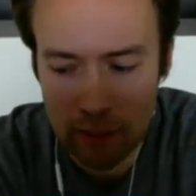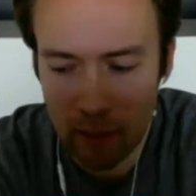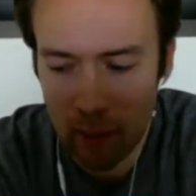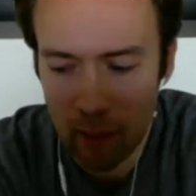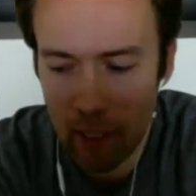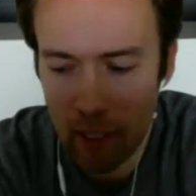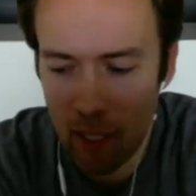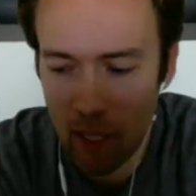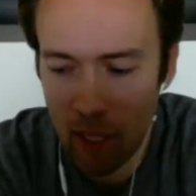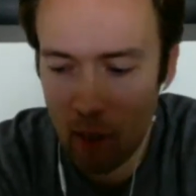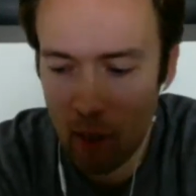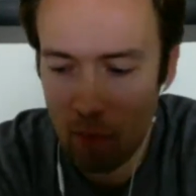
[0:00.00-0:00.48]

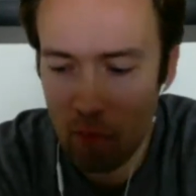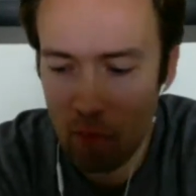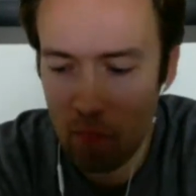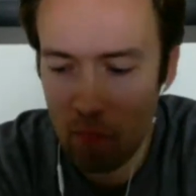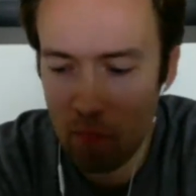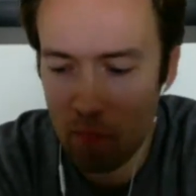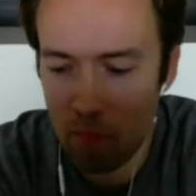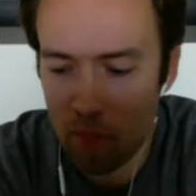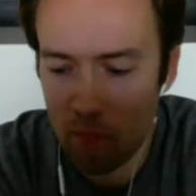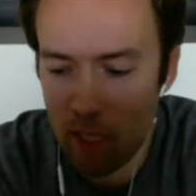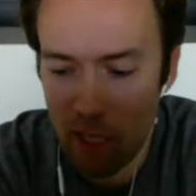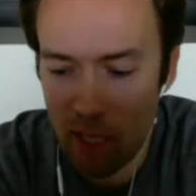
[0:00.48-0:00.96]

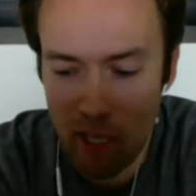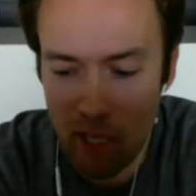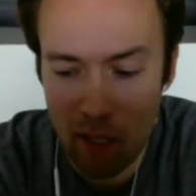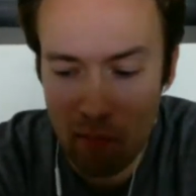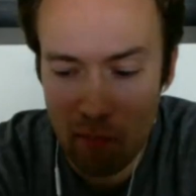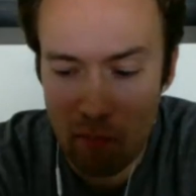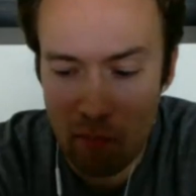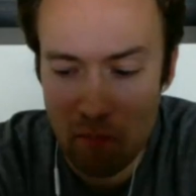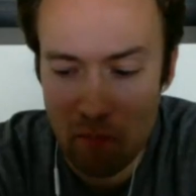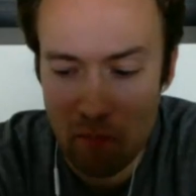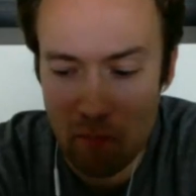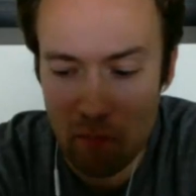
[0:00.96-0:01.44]
that
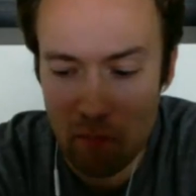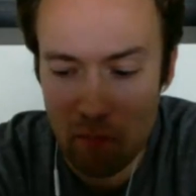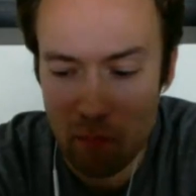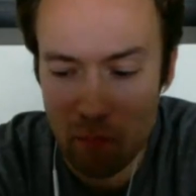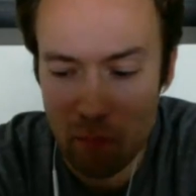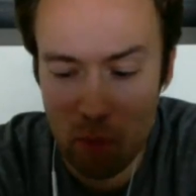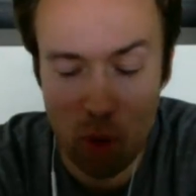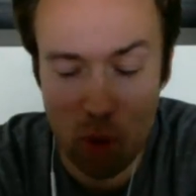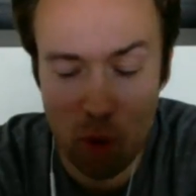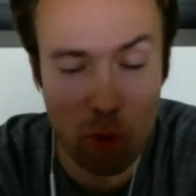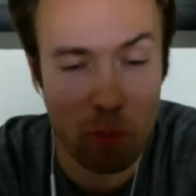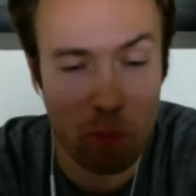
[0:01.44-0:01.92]
I'm
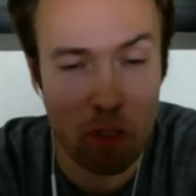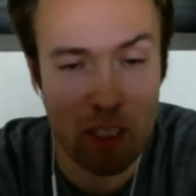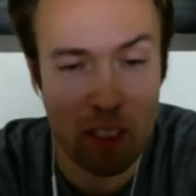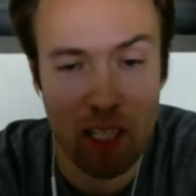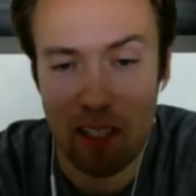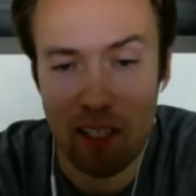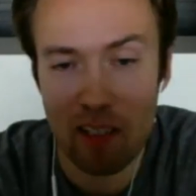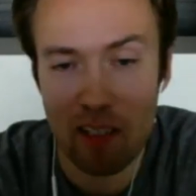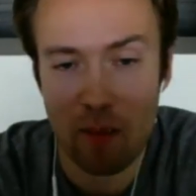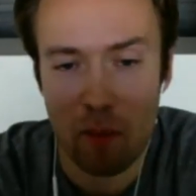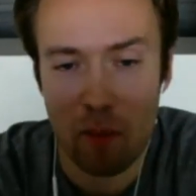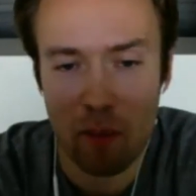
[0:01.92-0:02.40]
super
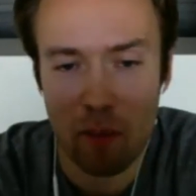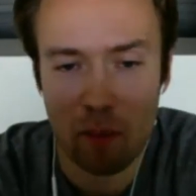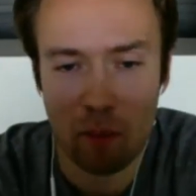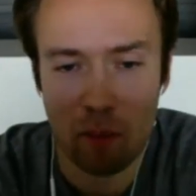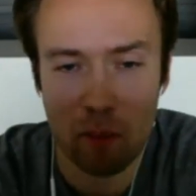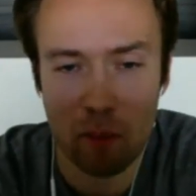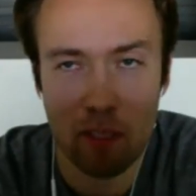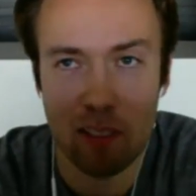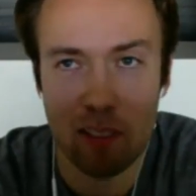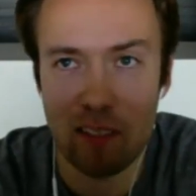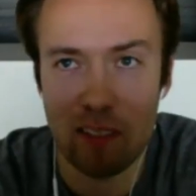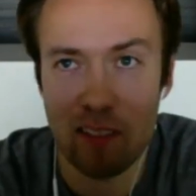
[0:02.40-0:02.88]
excited about,
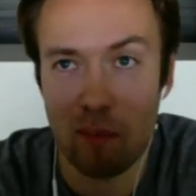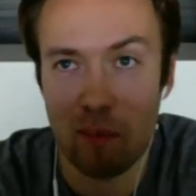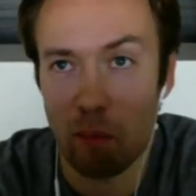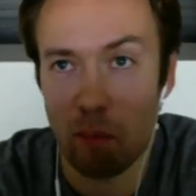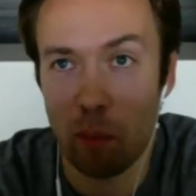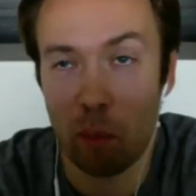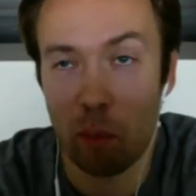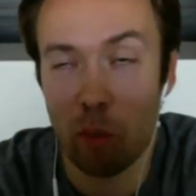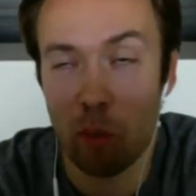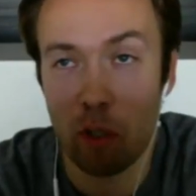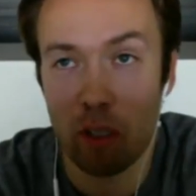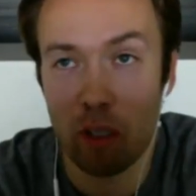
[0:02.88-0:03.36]
because I've
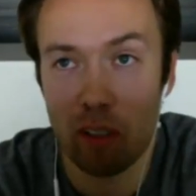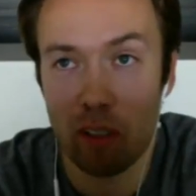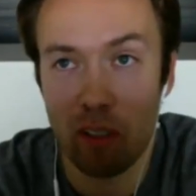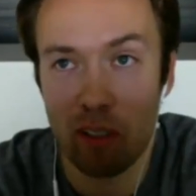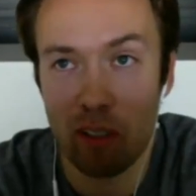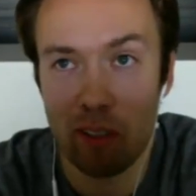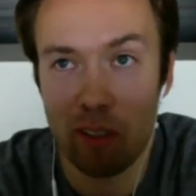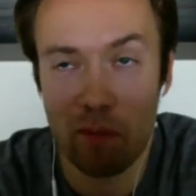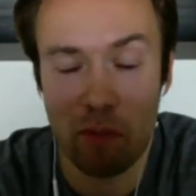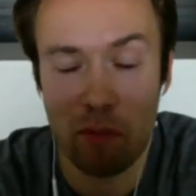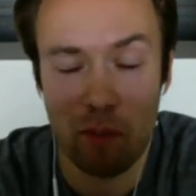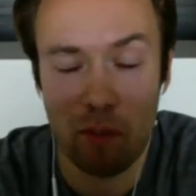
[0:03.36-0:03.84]
been working
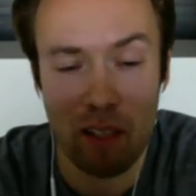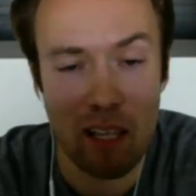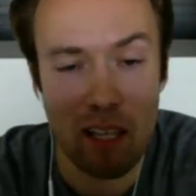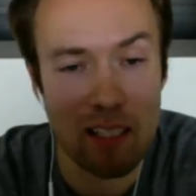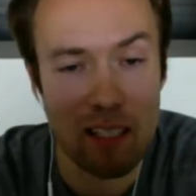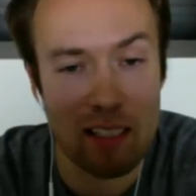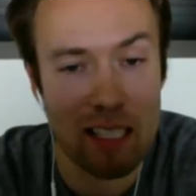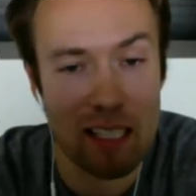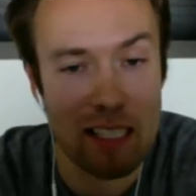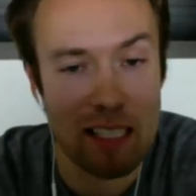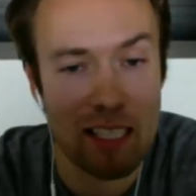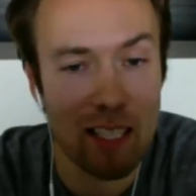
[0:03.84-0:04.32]
on it for the
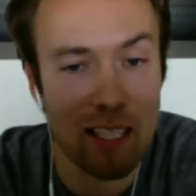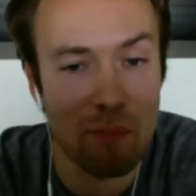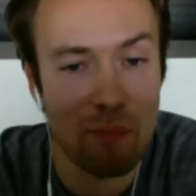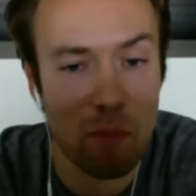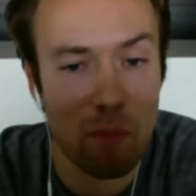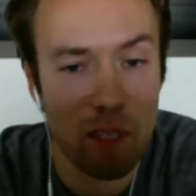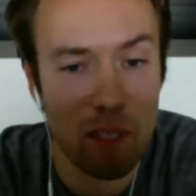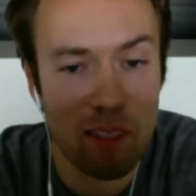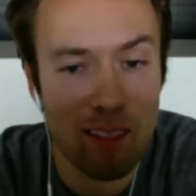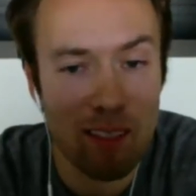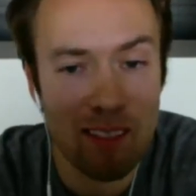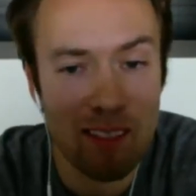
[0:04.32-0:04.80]
last 18
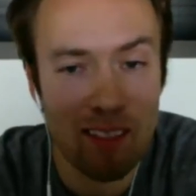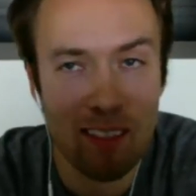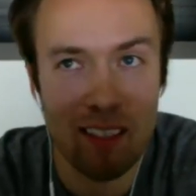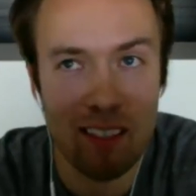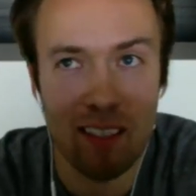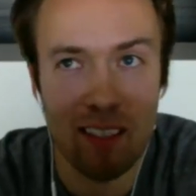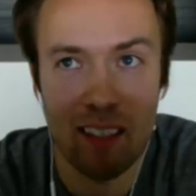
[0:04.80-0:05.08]
months